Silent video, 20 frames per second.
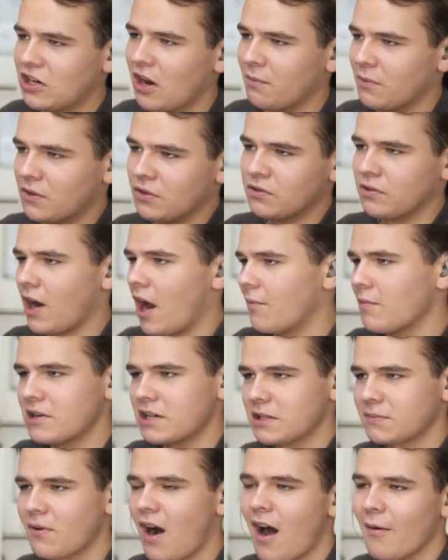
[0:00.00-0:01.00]
to the ground, which
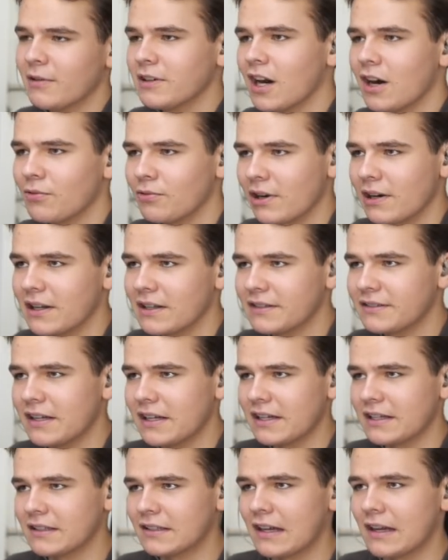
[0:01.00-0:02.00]
is probably not
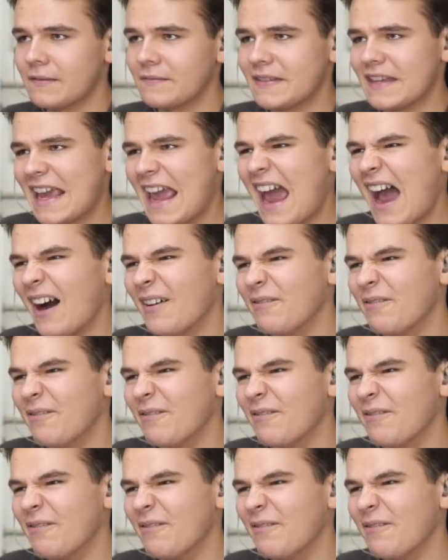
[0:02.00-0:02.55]
realistic, is it? Yeah.